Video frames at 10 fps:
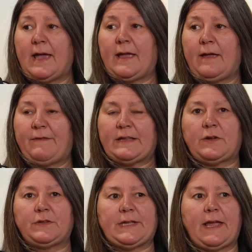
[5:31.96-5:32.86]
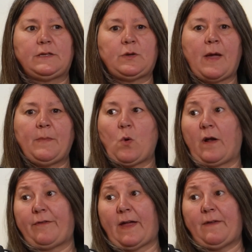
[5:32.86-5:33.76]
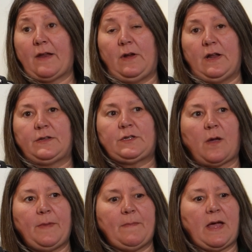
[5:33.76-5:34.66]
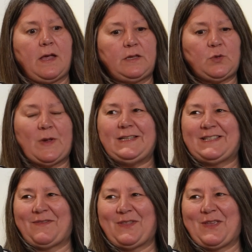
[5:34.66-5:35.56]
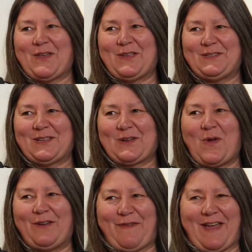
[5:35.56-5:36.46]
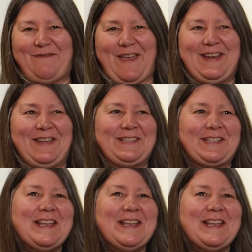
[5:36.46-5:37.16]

Yeah, Vet on Set. So I'm a qualified veterinary nurse. So I'm in my 27th year as a qualified vet nurse.